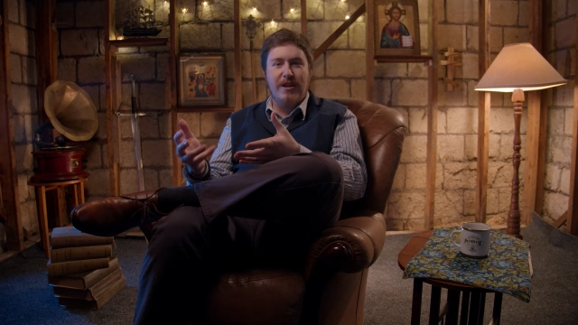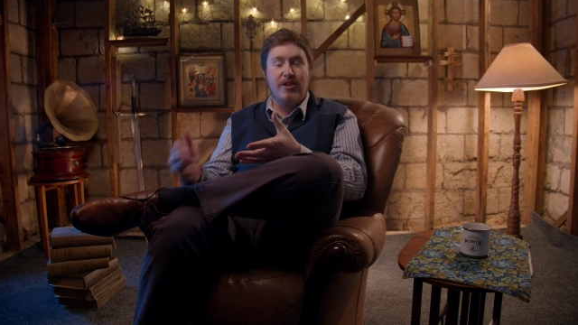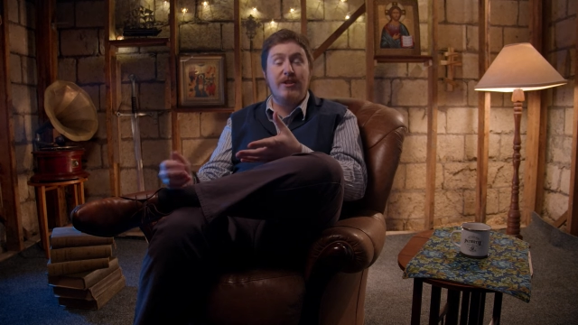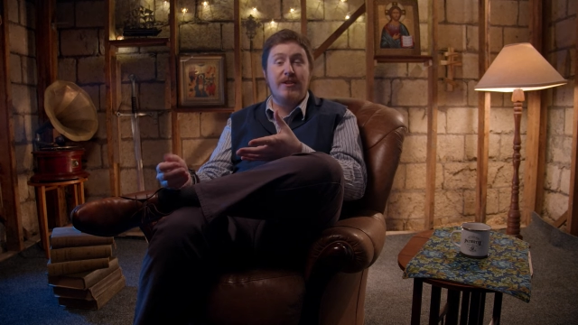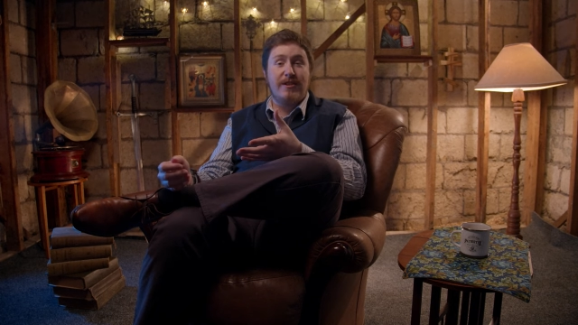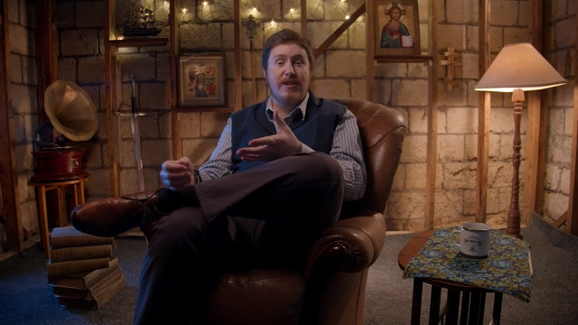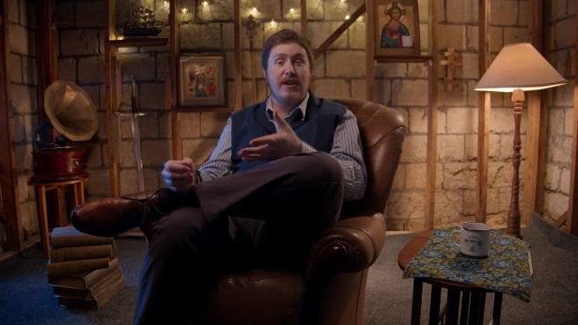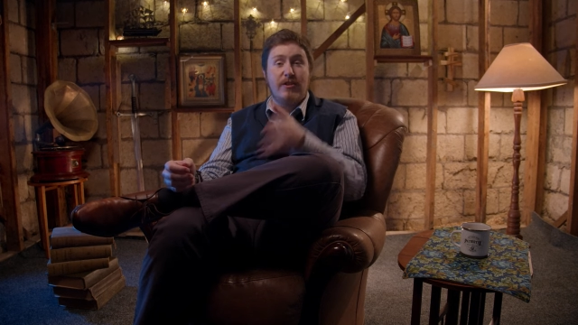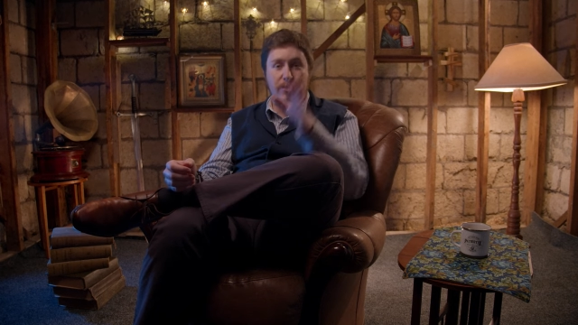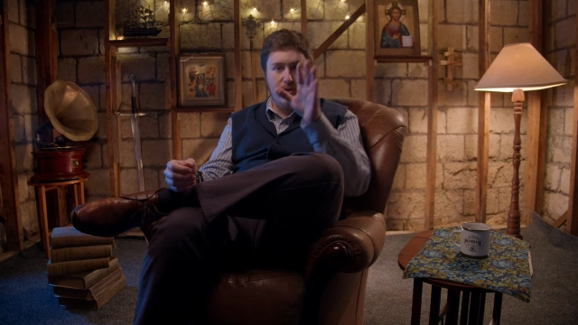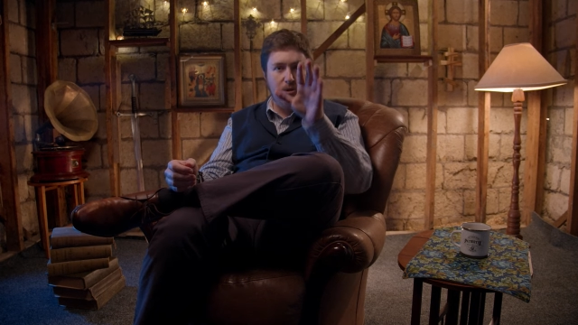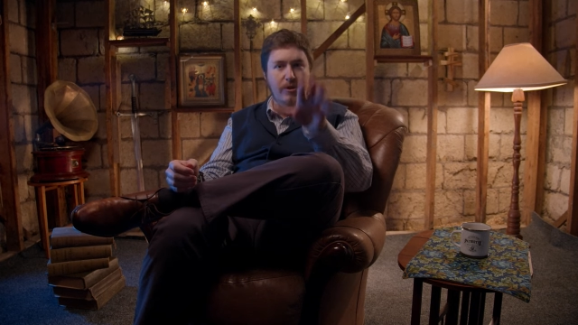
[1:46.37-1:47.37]
and Jesus
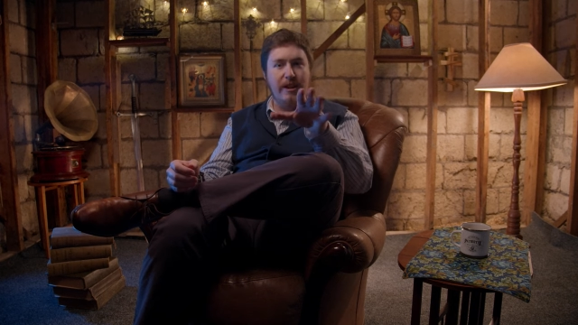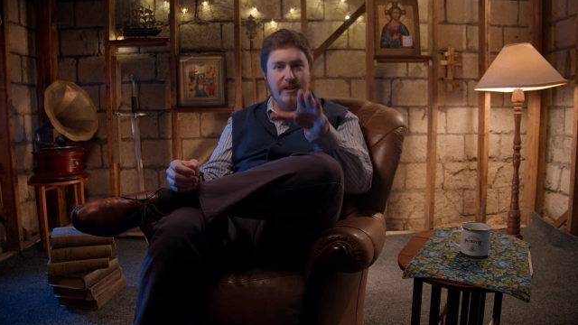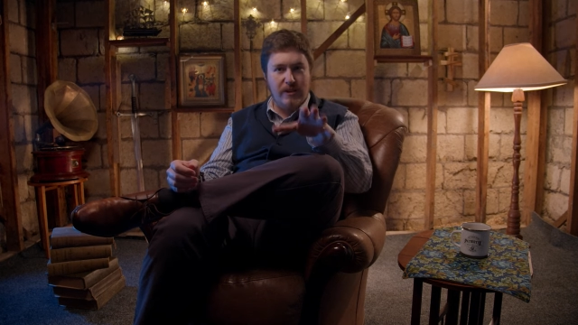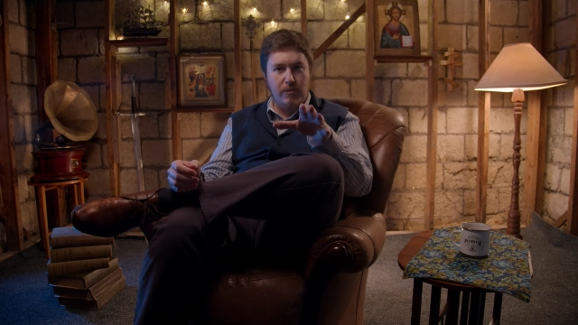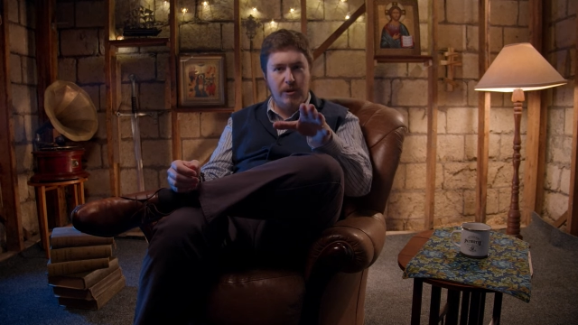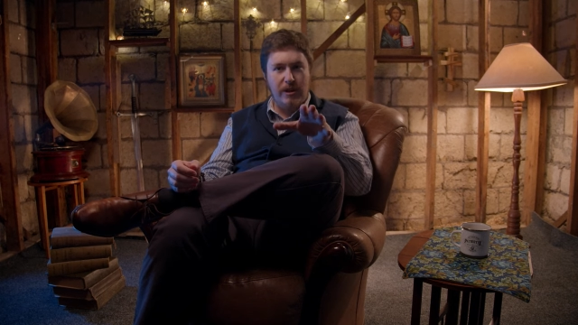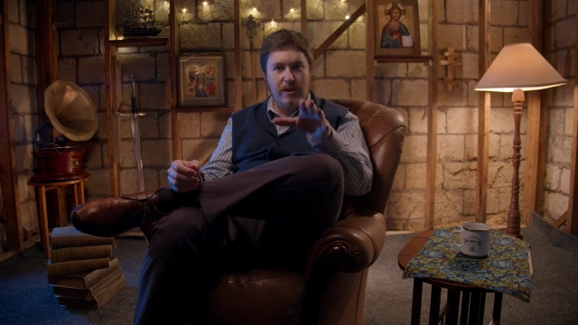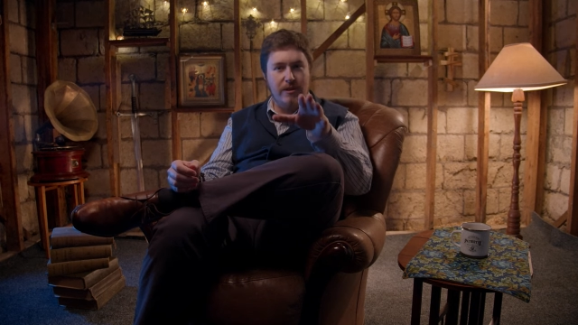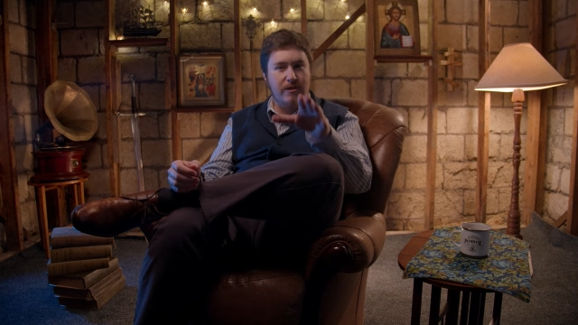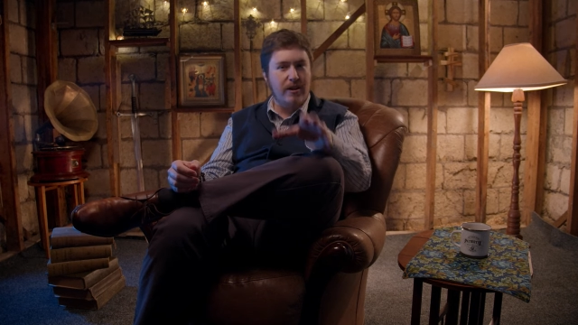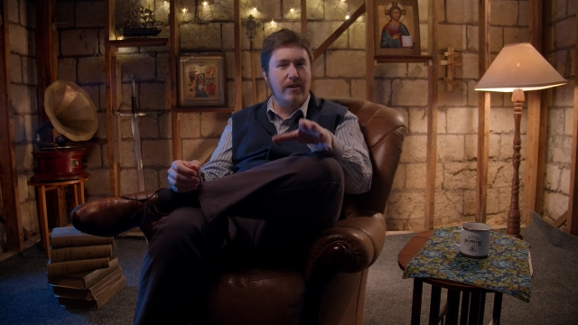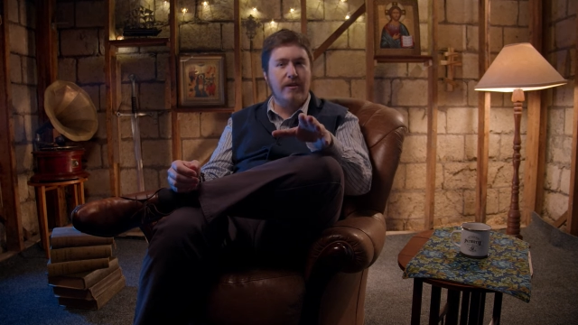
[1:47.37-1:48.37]
says, "No, let it be
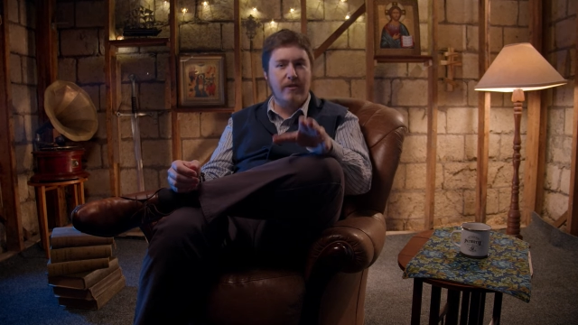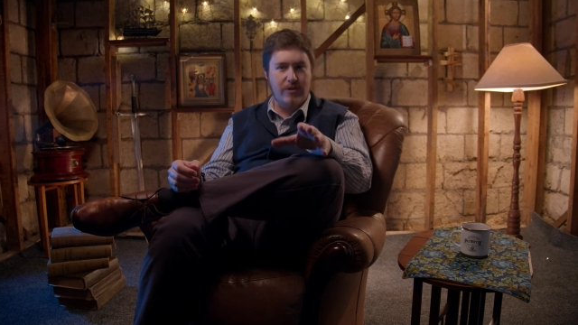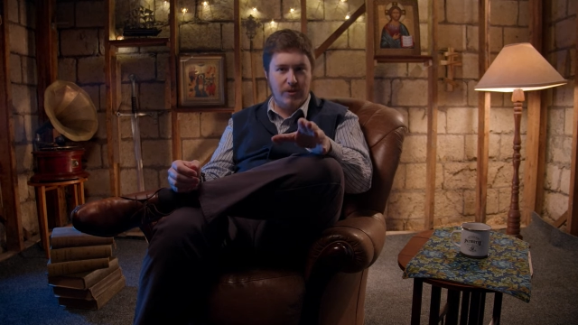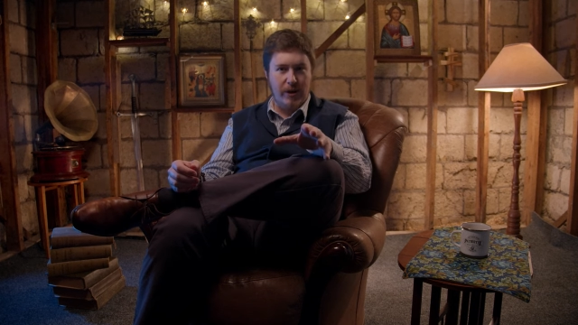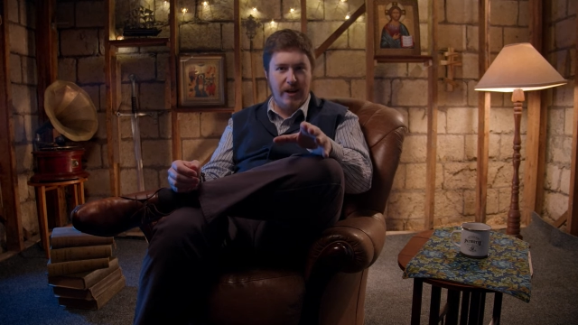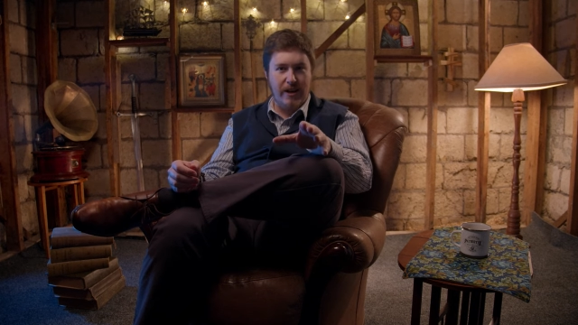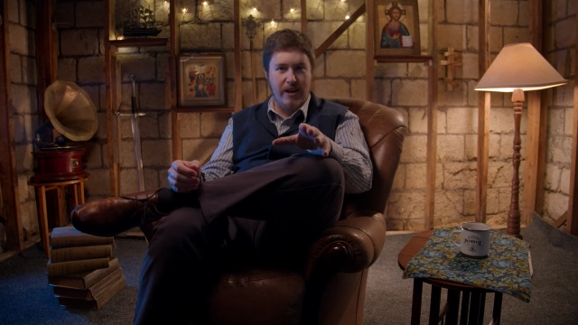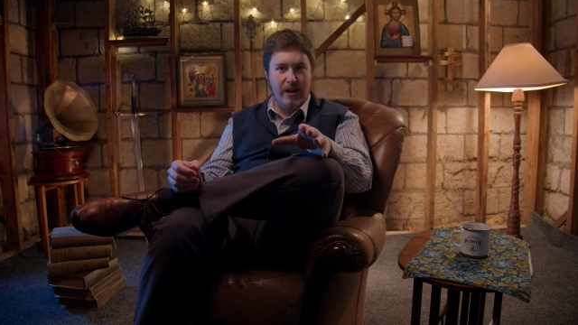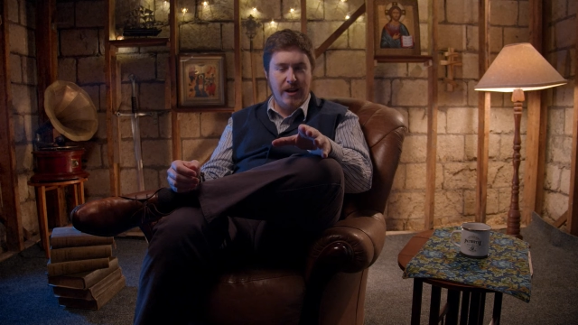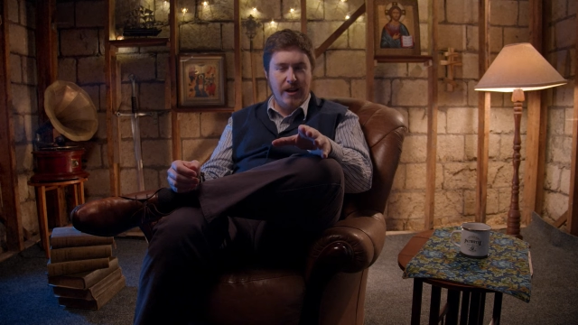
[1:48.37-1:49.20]
done this way."